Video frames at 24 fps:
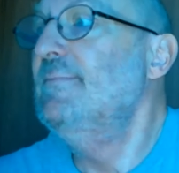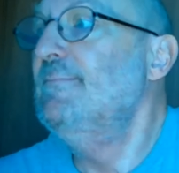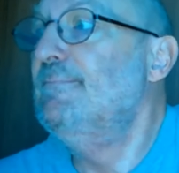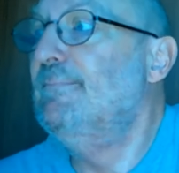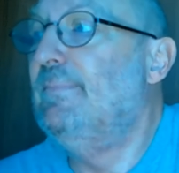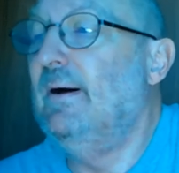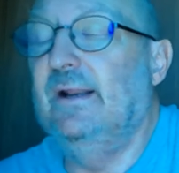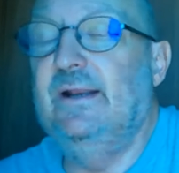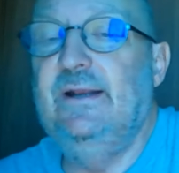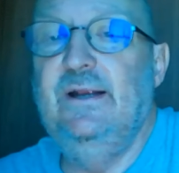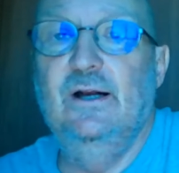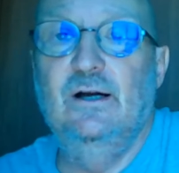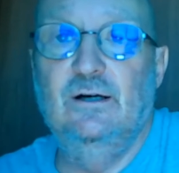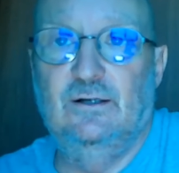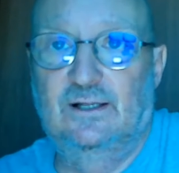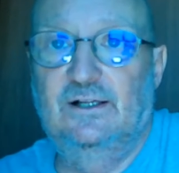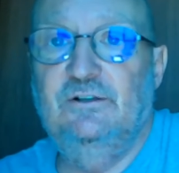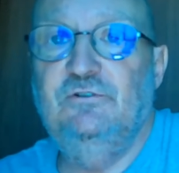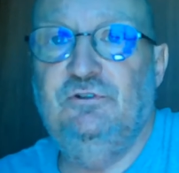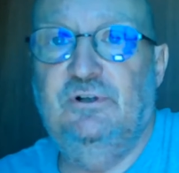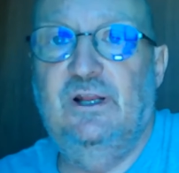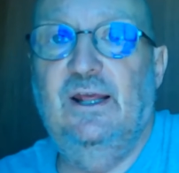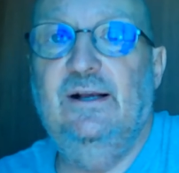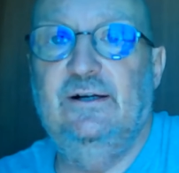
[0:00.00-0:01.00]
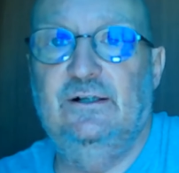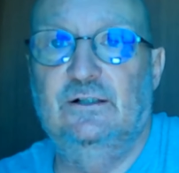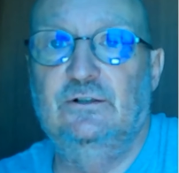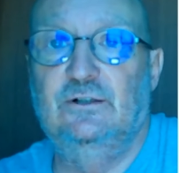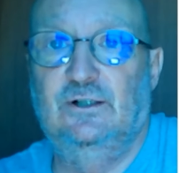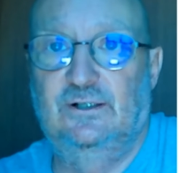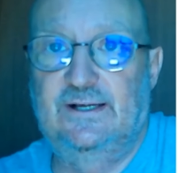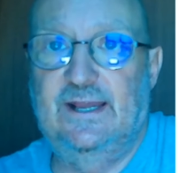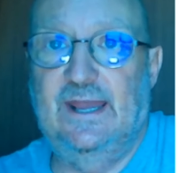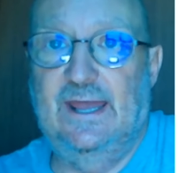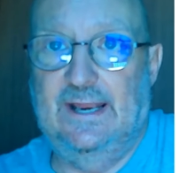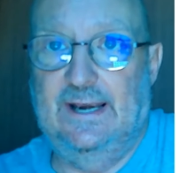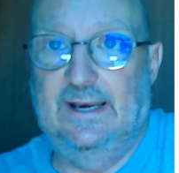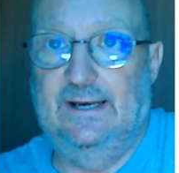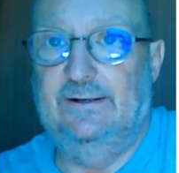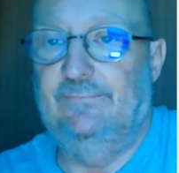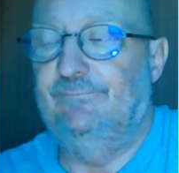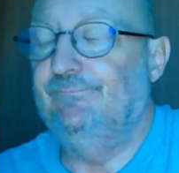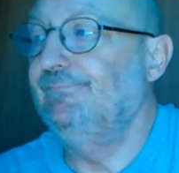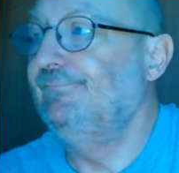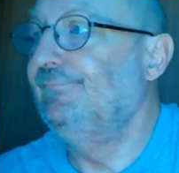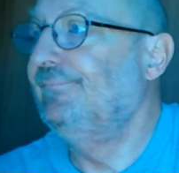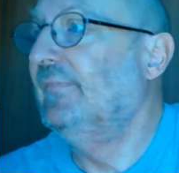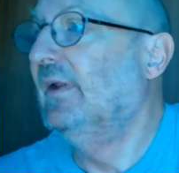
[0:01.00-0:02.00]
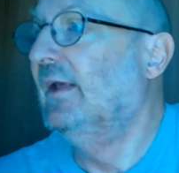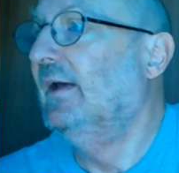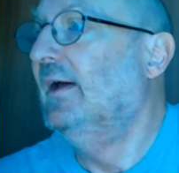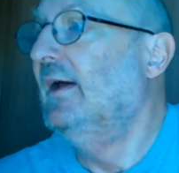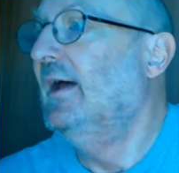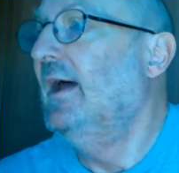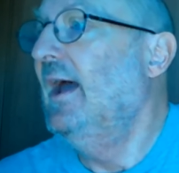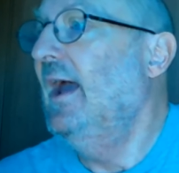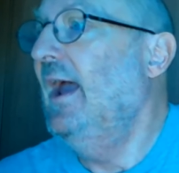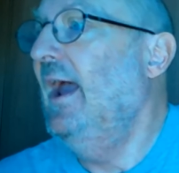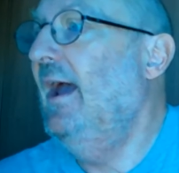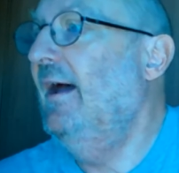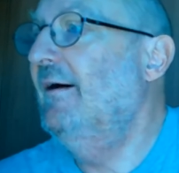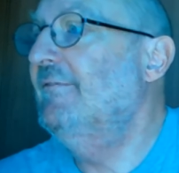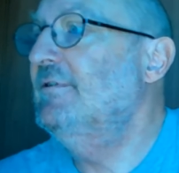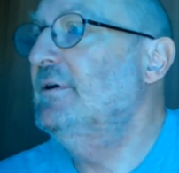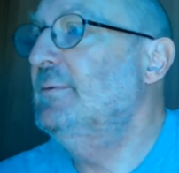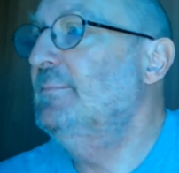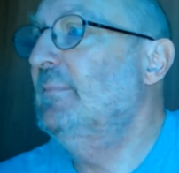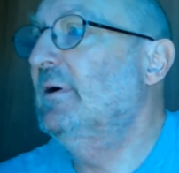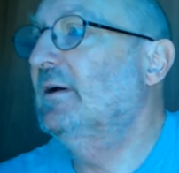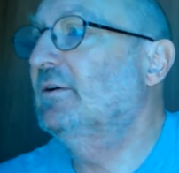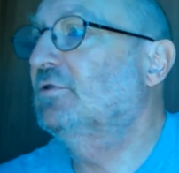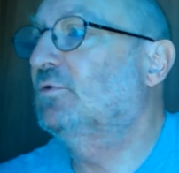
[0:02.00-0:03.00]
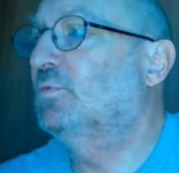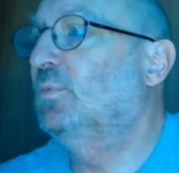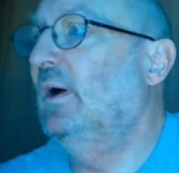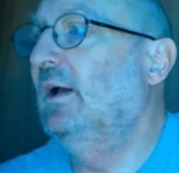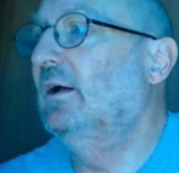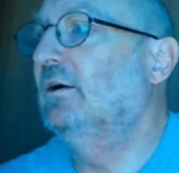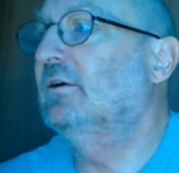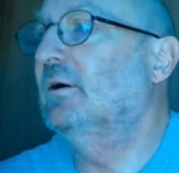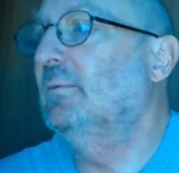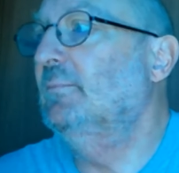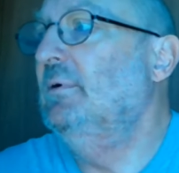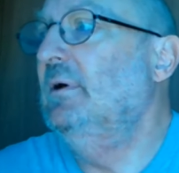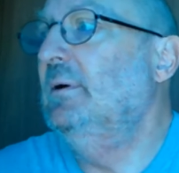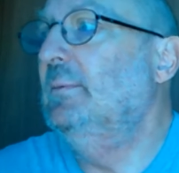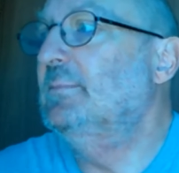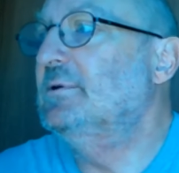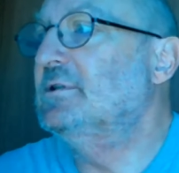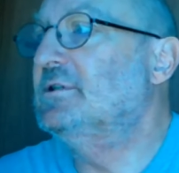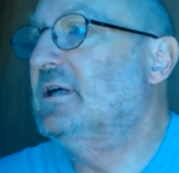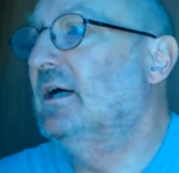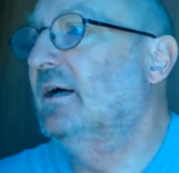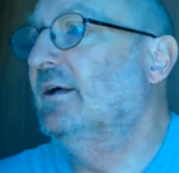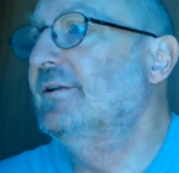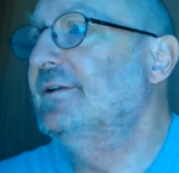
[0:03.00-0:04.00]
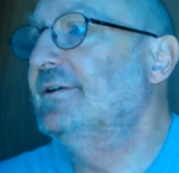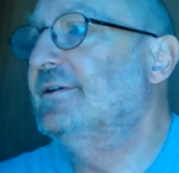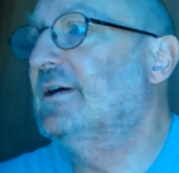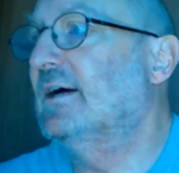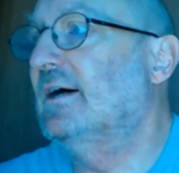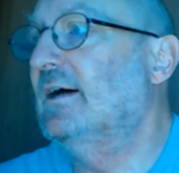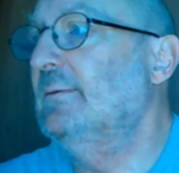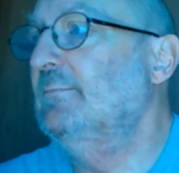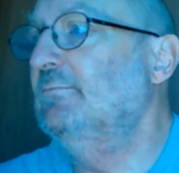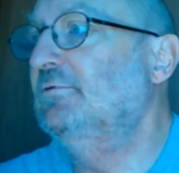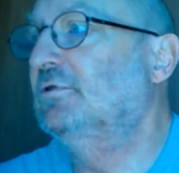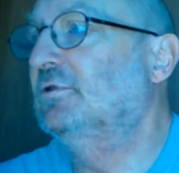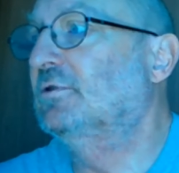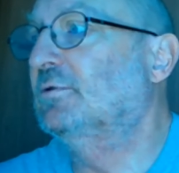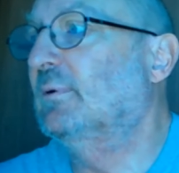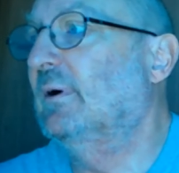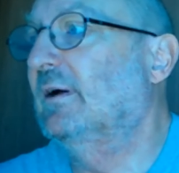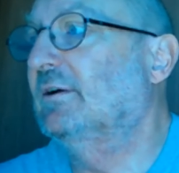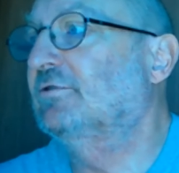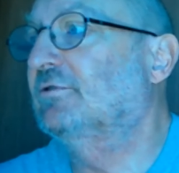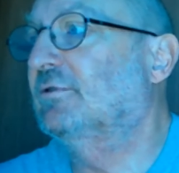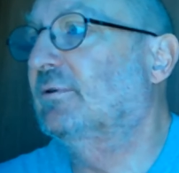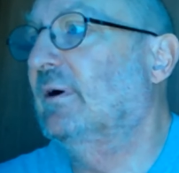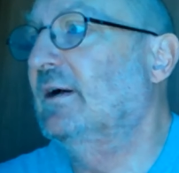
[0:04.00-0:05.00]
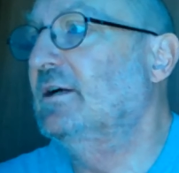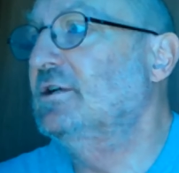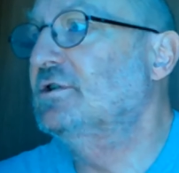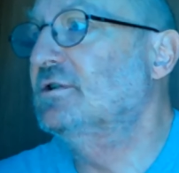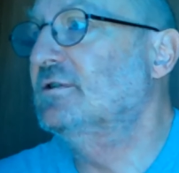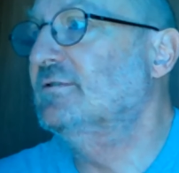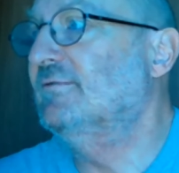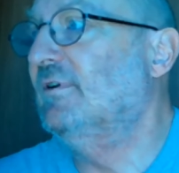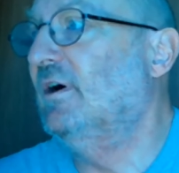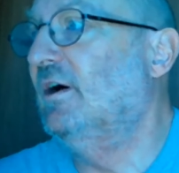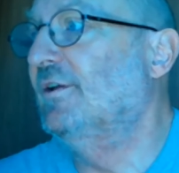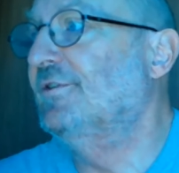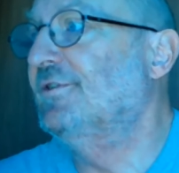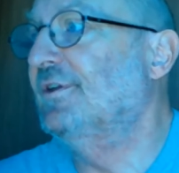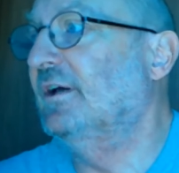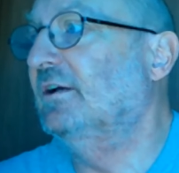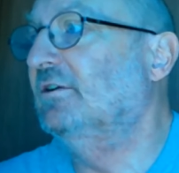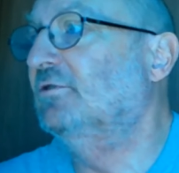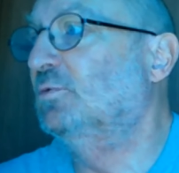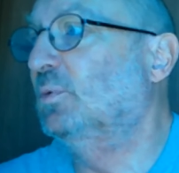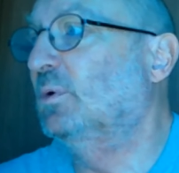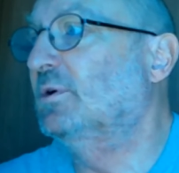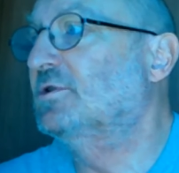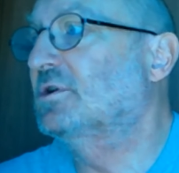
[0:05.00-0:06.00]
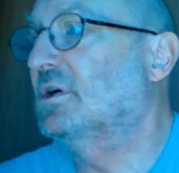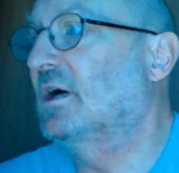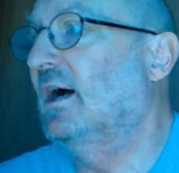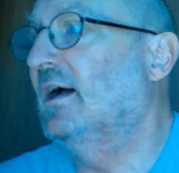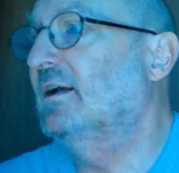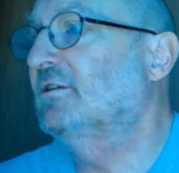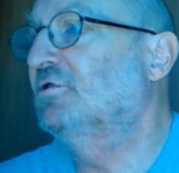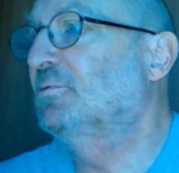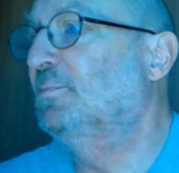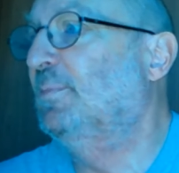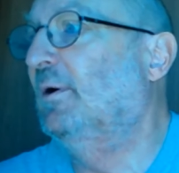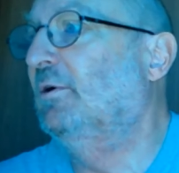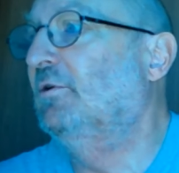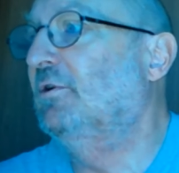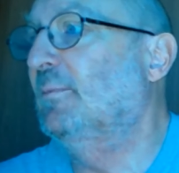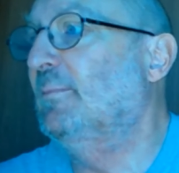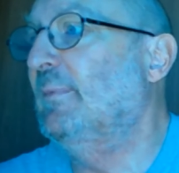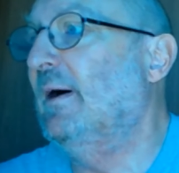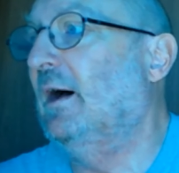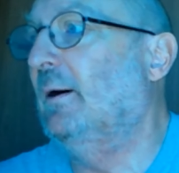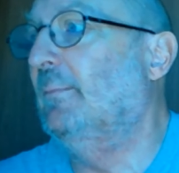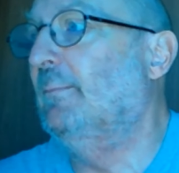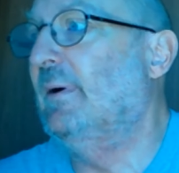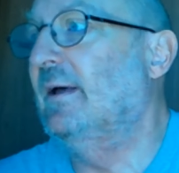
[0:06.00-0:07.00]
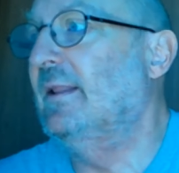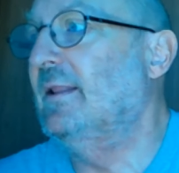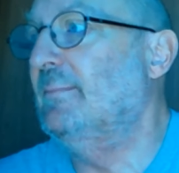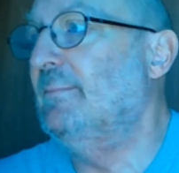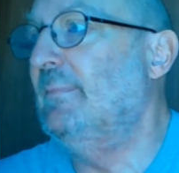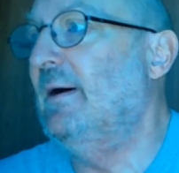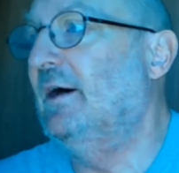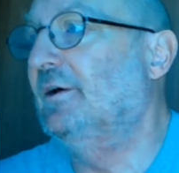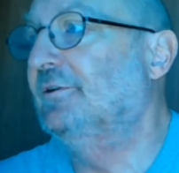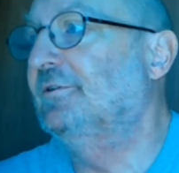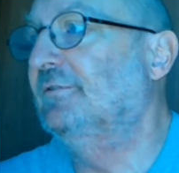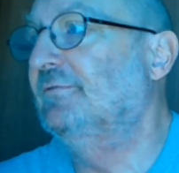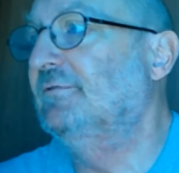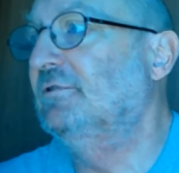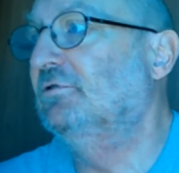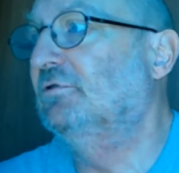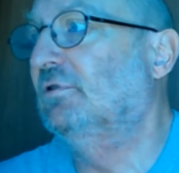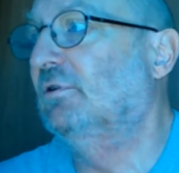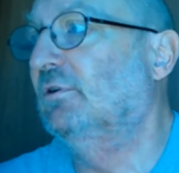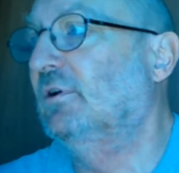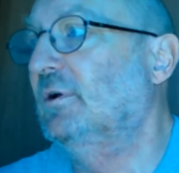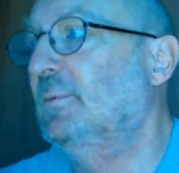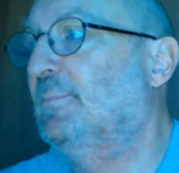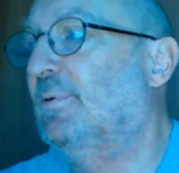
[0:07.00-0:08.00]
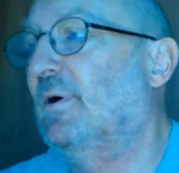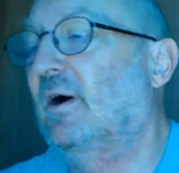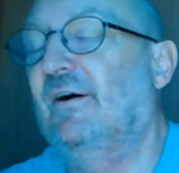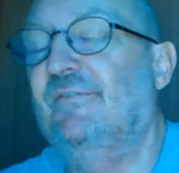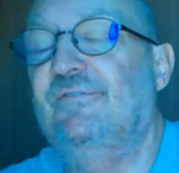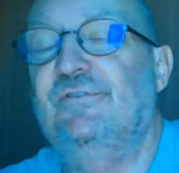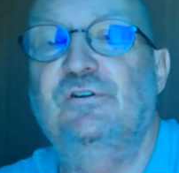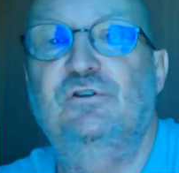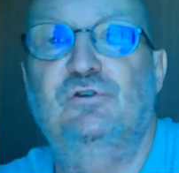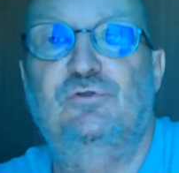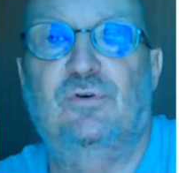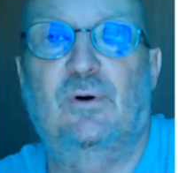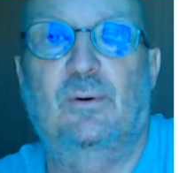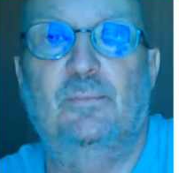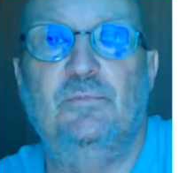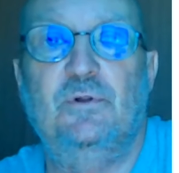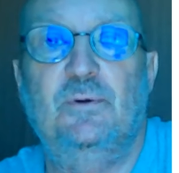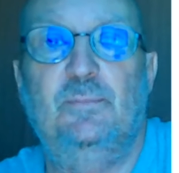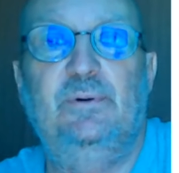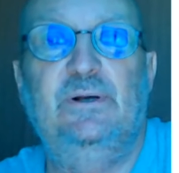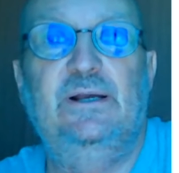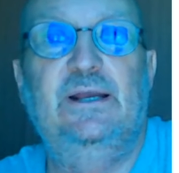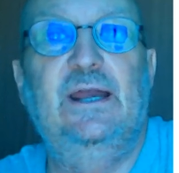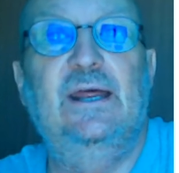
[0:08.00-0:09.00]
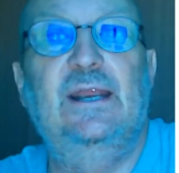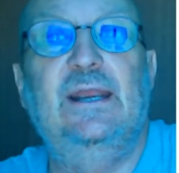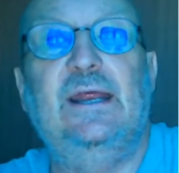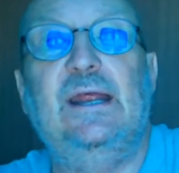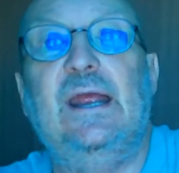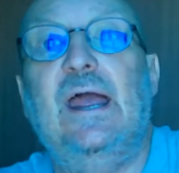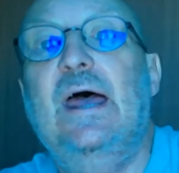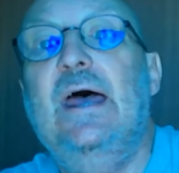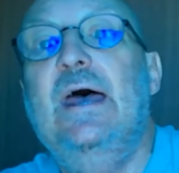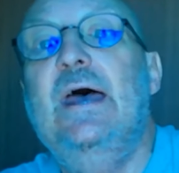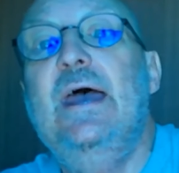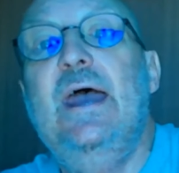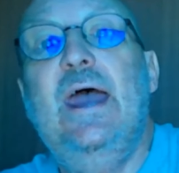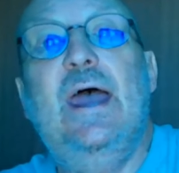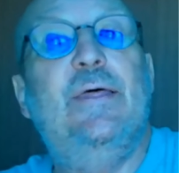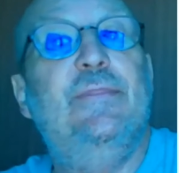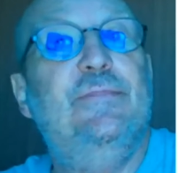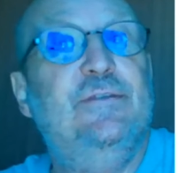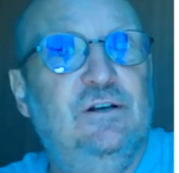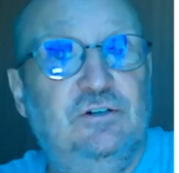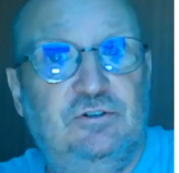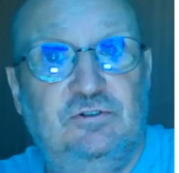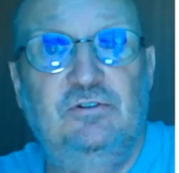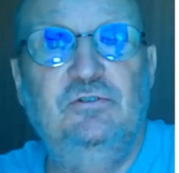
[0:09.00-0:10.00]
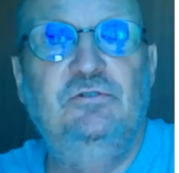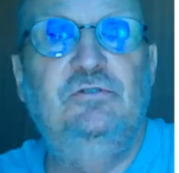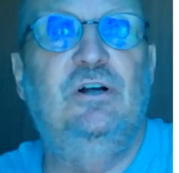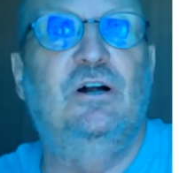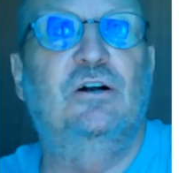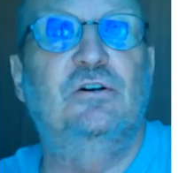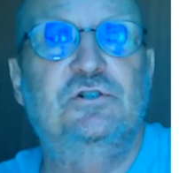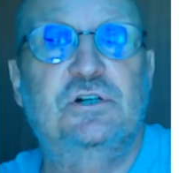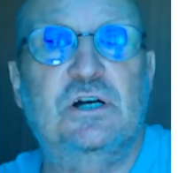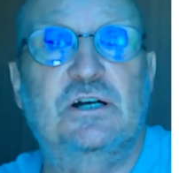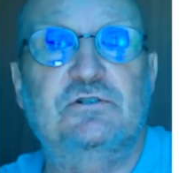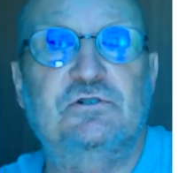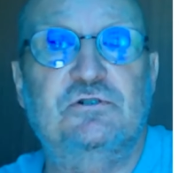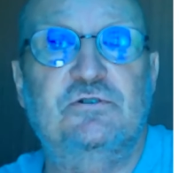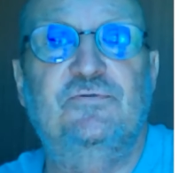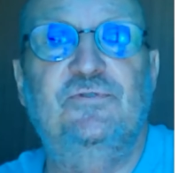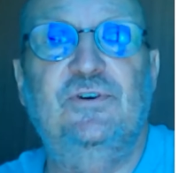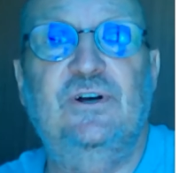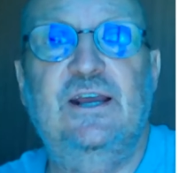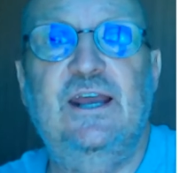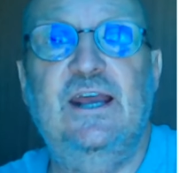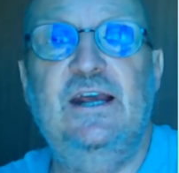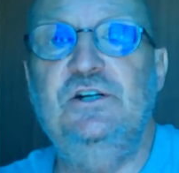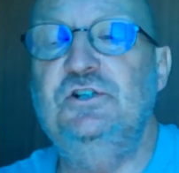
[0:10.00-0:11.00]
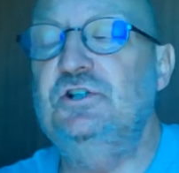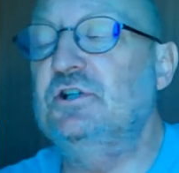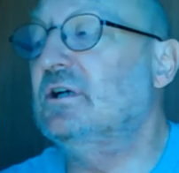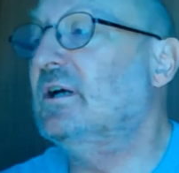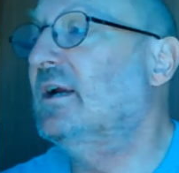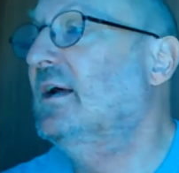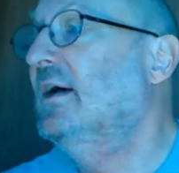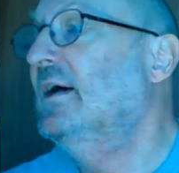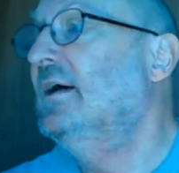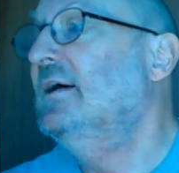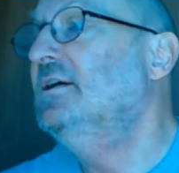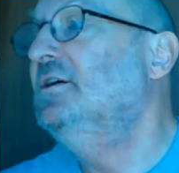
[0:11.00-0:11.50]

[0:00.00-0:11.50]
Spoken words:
But here, let's take a look at it. Heaven must welcome him until the times of the restoration of all things, which God spoke about by the mouth of his holy prophets from the beginning. And this is their justification.